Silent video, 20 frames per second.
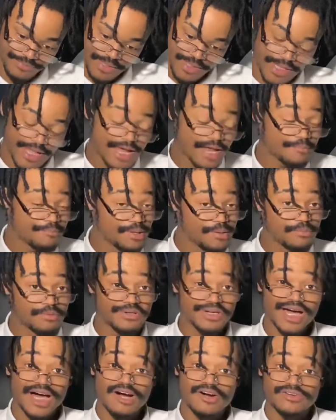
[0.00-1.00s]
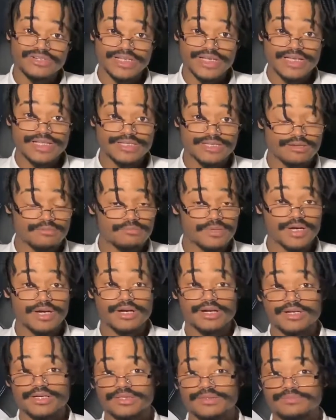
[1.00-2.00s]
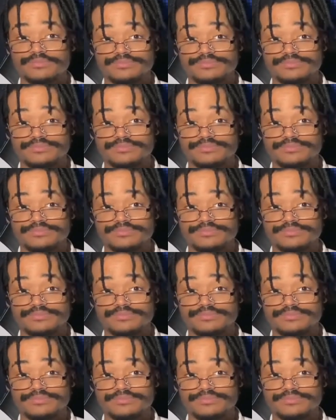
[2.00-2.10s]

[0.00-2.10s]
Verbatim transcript: a lot of people nowadays in America,